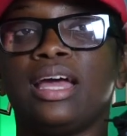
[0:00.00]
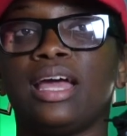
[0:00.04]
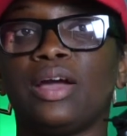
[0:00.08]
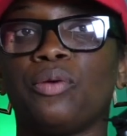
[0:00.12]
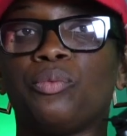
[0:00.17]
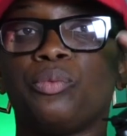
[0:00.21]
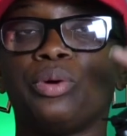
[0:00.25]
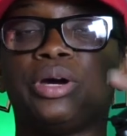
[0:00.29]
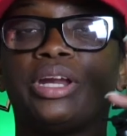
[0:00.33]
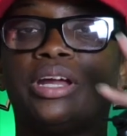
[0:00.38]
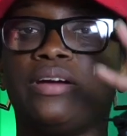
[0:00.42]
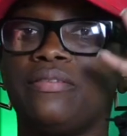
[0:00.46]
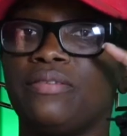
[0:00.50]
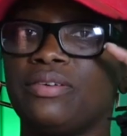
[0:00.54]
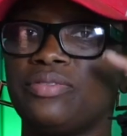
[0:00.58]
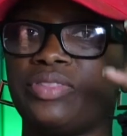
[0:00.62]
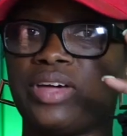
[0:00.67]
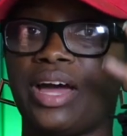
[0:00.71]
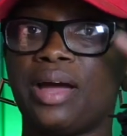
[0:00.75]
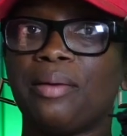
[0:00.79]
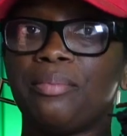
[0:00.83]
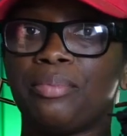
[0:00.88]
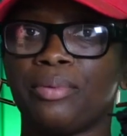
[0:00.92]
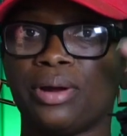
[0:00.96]
And whatever
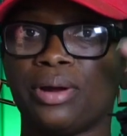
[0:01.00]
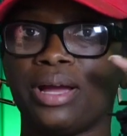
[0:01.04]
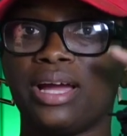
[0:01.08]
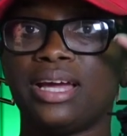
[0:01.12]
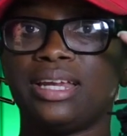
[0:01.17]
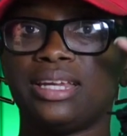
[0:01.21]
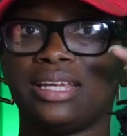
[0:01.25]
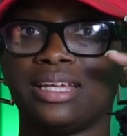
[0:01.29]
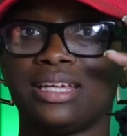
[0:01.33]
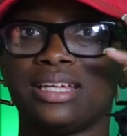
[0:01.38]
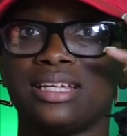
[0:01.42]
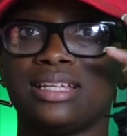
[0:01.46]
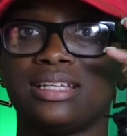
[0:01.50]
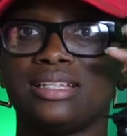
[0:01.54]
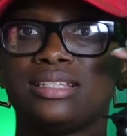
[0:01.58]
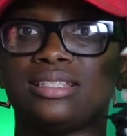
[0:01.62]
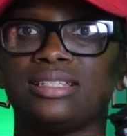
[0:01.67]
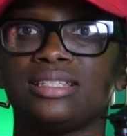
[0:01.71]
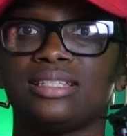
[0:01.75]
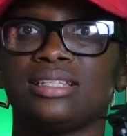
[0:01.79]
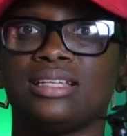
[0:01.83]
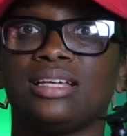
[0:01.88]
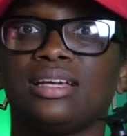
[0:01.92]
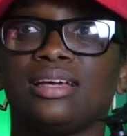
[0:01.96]
that brand
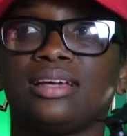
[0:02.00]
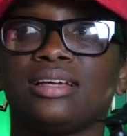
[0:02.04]
is,